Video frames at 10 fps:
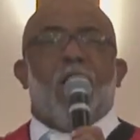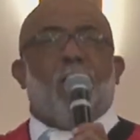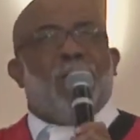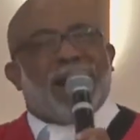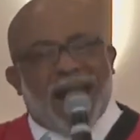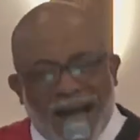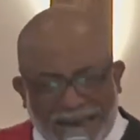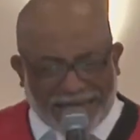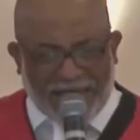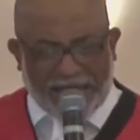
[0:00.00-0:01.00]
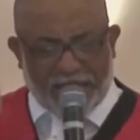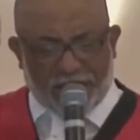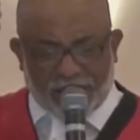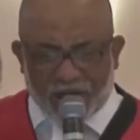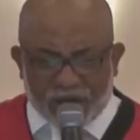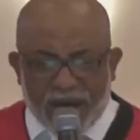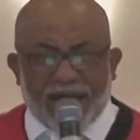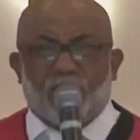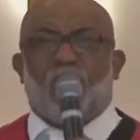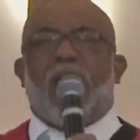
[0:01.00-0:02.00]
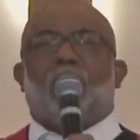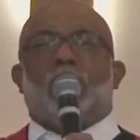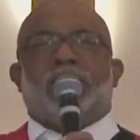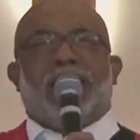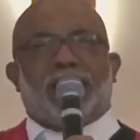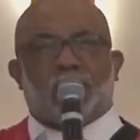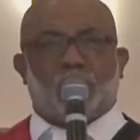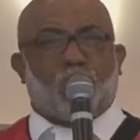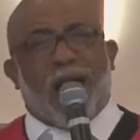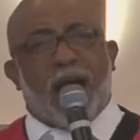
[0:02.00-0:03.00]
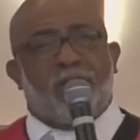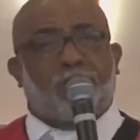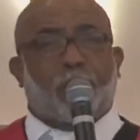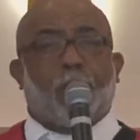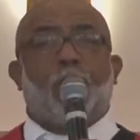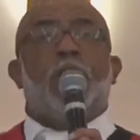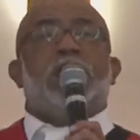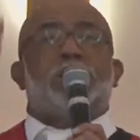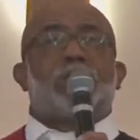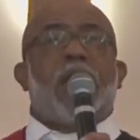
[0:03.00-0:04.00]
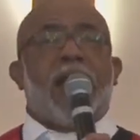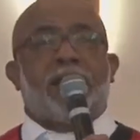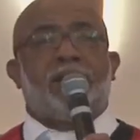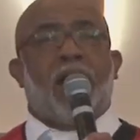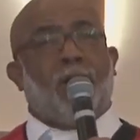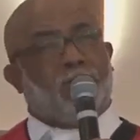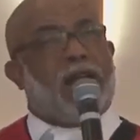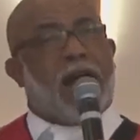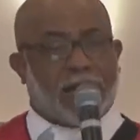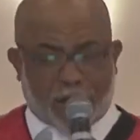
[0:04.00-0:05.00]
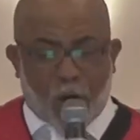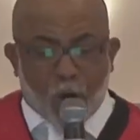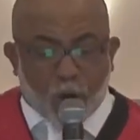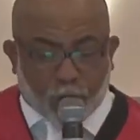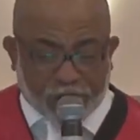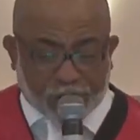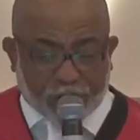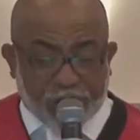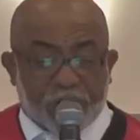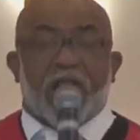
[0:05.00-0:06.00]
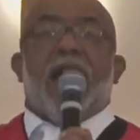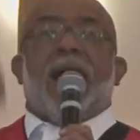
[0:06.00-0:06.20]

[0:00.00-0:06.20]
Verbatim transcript: But I can't understand why we got drive through, stand up, gotta go Christians,